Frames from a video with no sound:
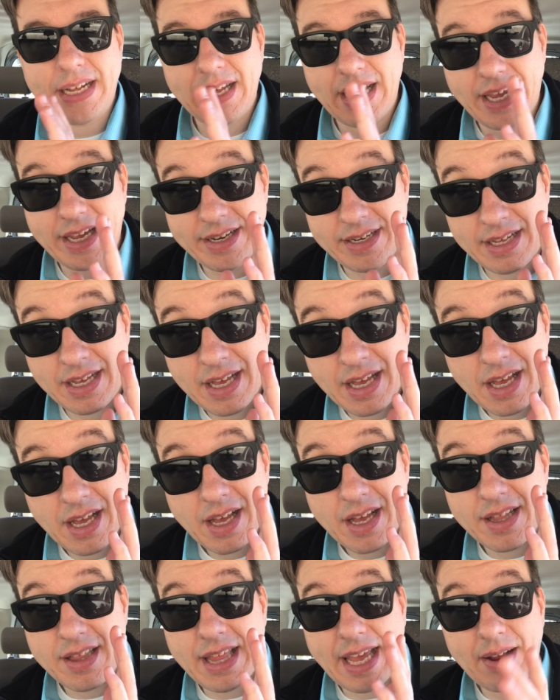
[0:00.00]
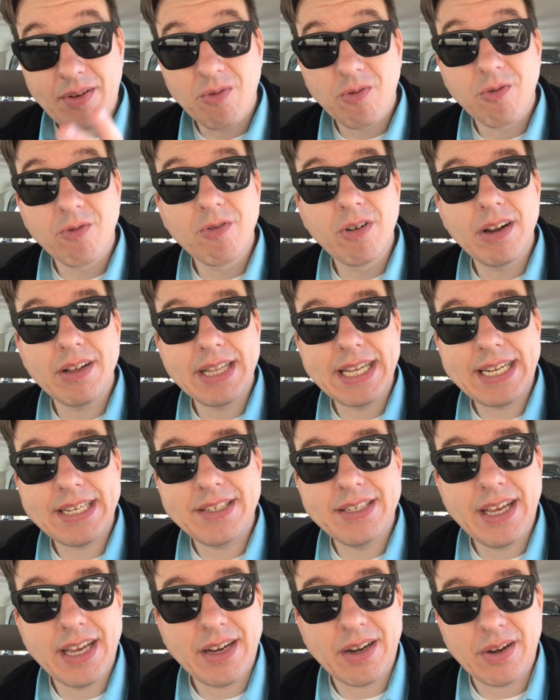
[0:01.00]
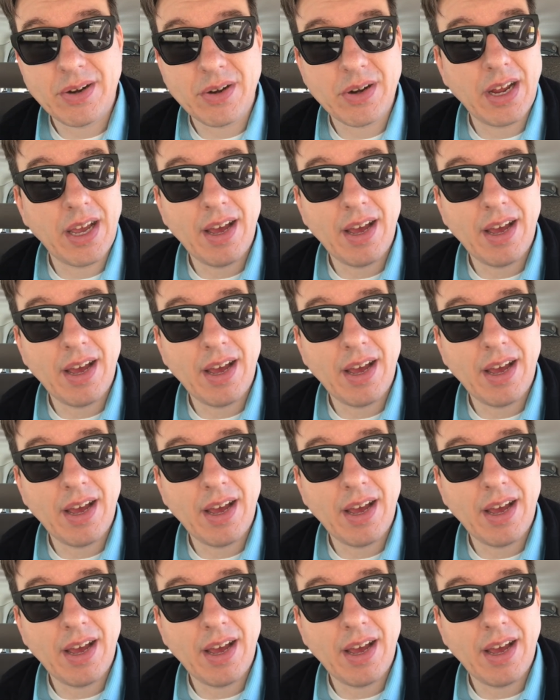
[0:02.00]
It, it they really did an,